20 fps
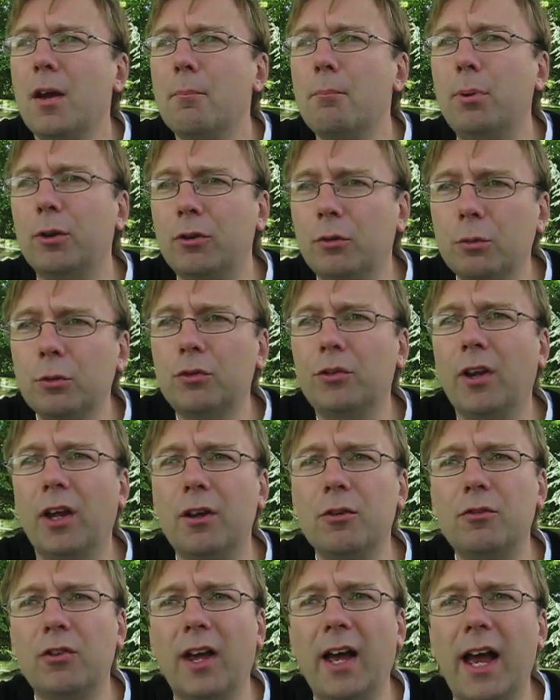but
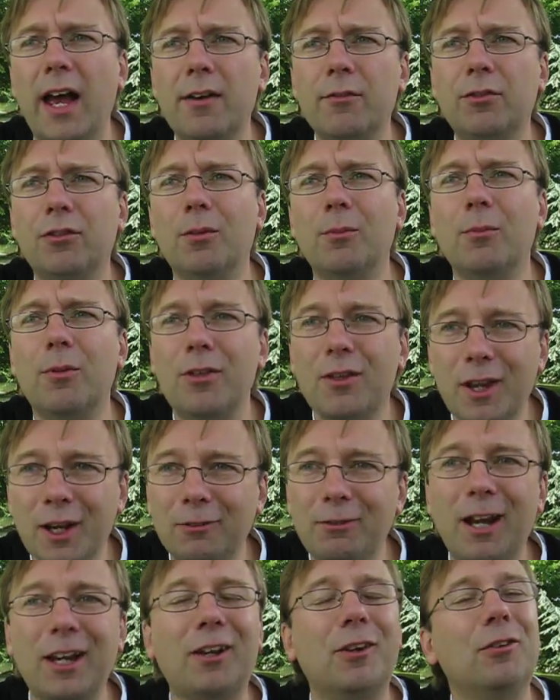also to have some
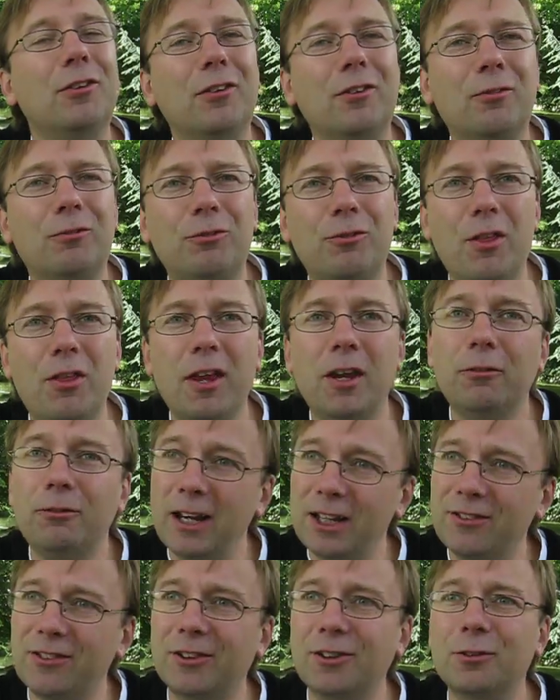theoretical
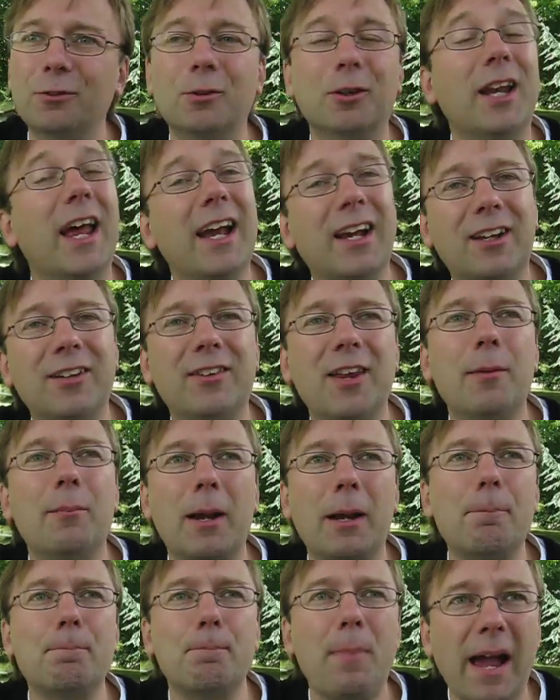and
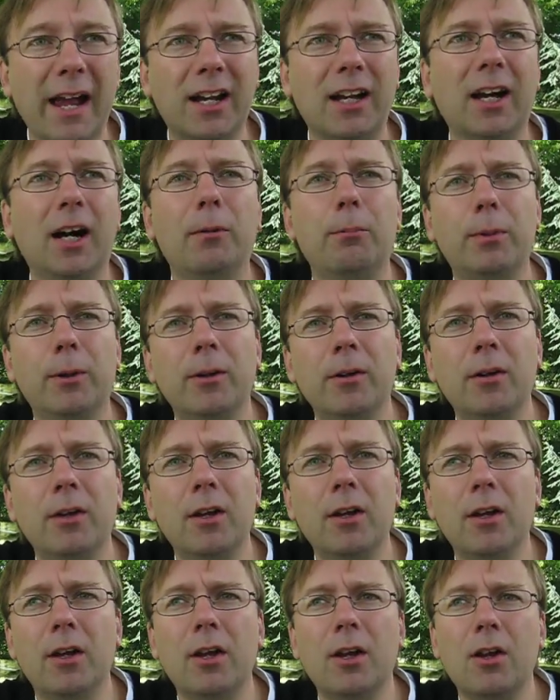academic backup
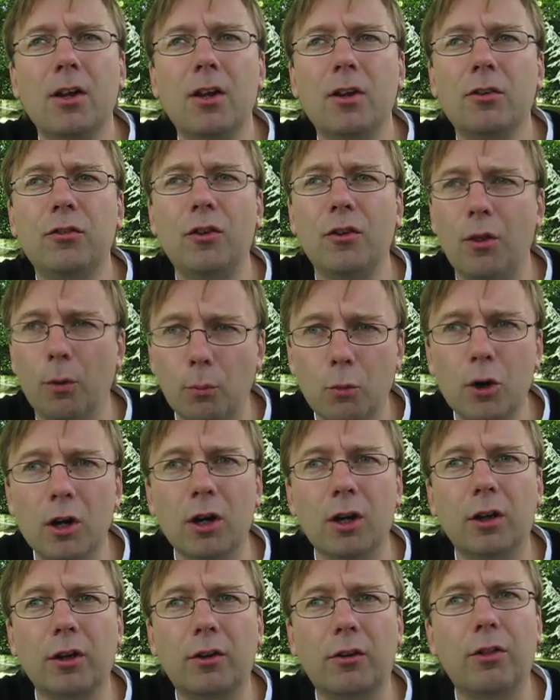to the
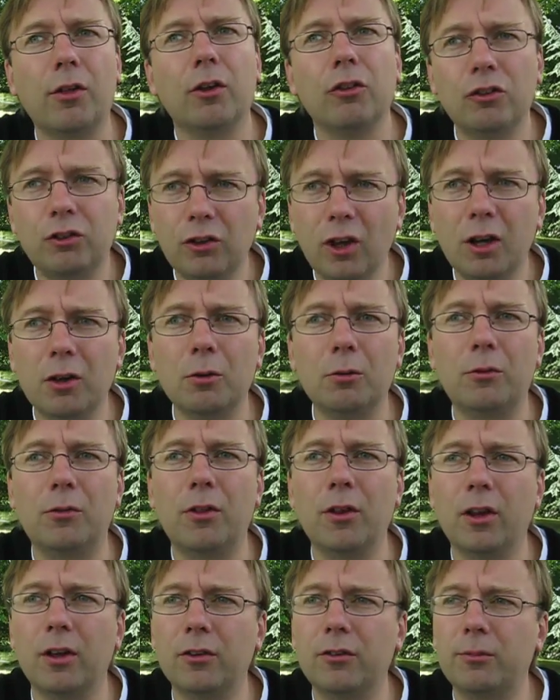work that showed
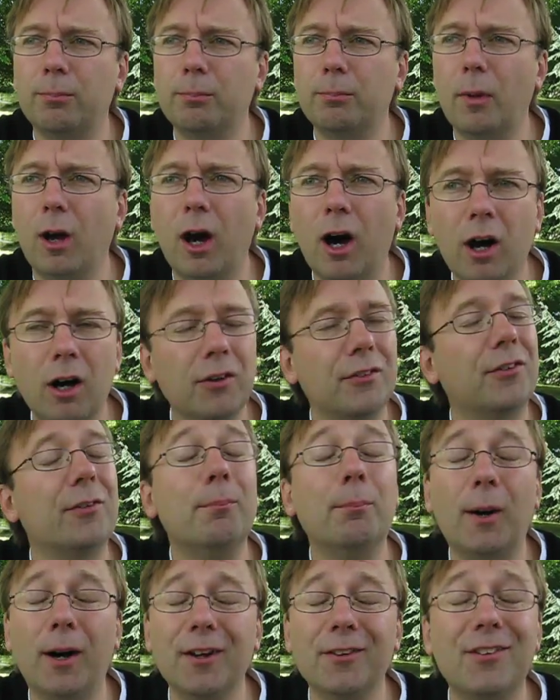that arts
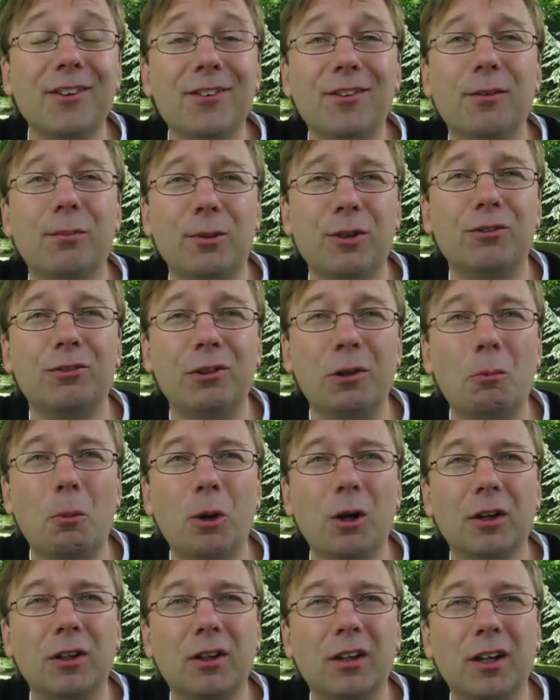and participatory
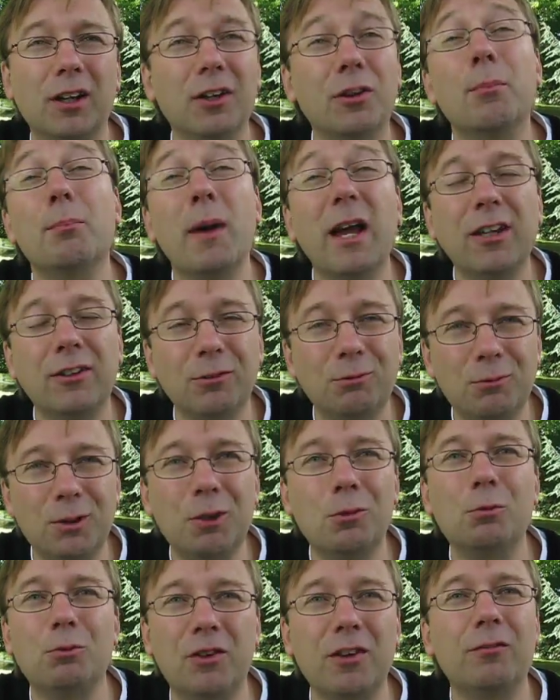work had made a
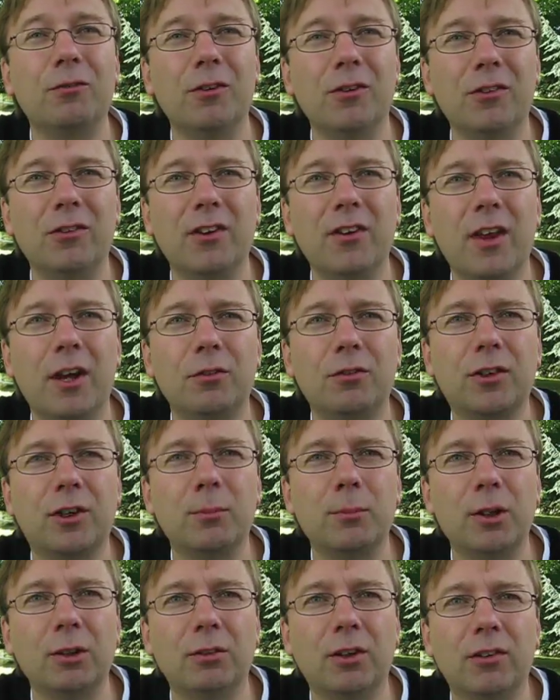real difference in those
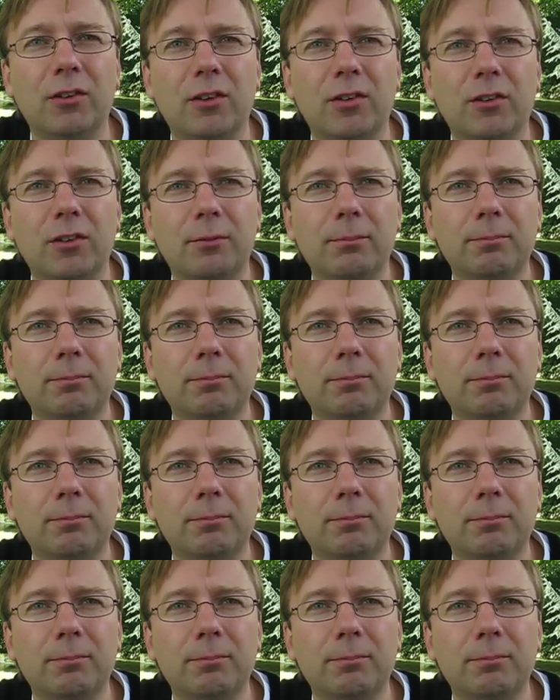communities.